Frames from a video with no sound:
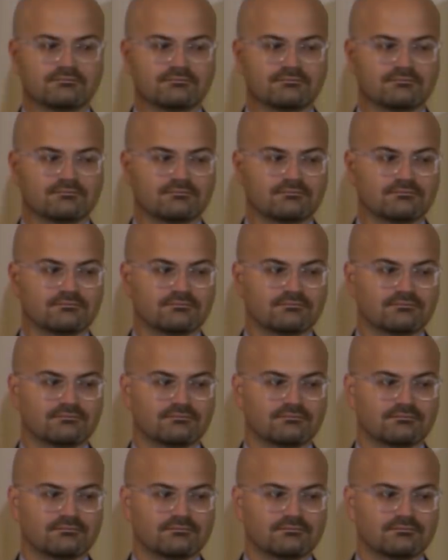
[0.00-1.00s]

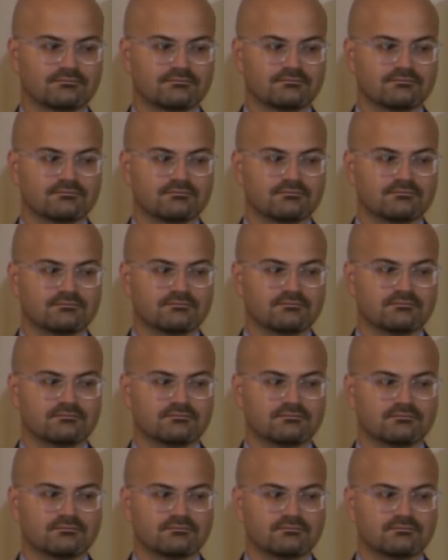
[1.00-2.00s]

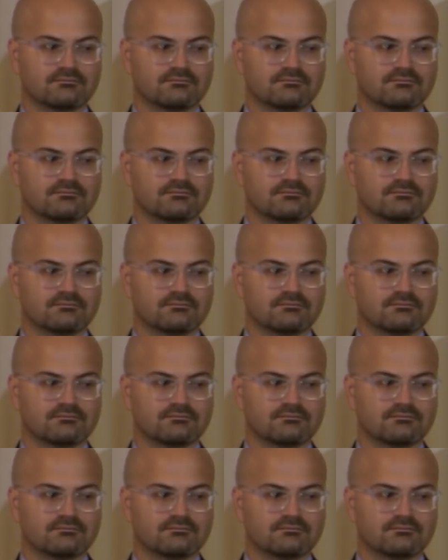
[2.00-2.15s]
[no speech]